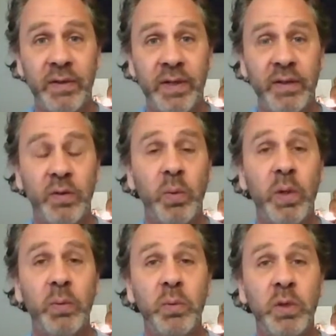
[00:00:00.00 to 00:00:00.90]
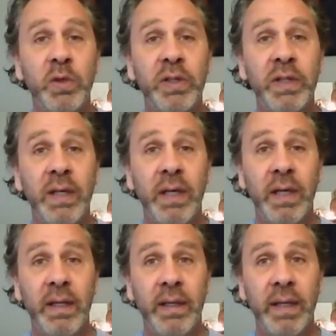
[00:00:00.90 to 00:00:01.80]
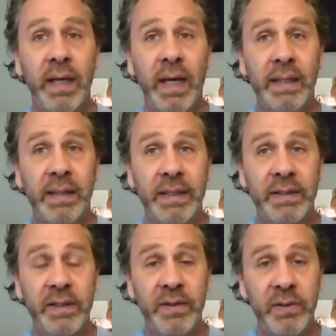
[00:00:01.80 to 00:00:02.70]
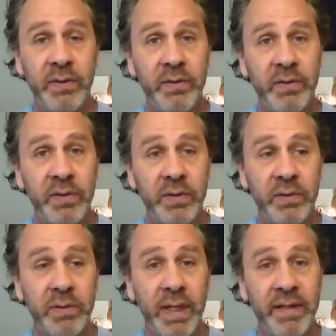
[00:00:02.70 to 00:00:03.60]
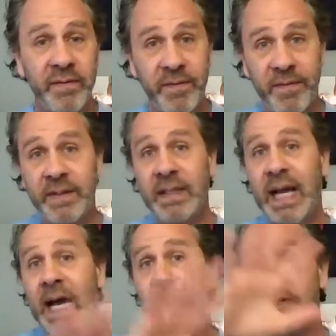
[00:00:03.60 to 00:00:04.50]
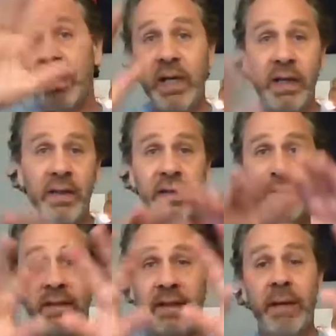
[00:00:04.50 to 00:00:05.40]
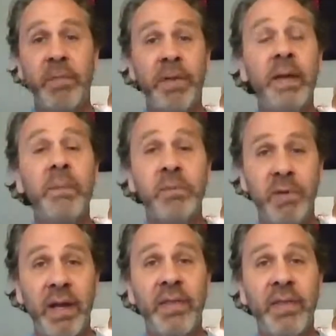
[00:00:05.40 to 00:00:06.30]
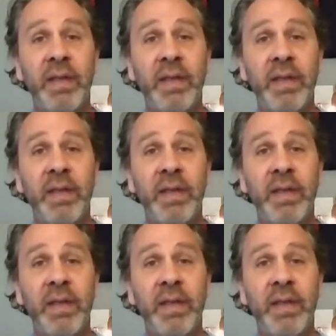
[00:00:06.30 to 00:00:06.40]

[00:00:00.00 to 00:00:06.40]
that's one word that I like to use to kind of fill out the depth and breadth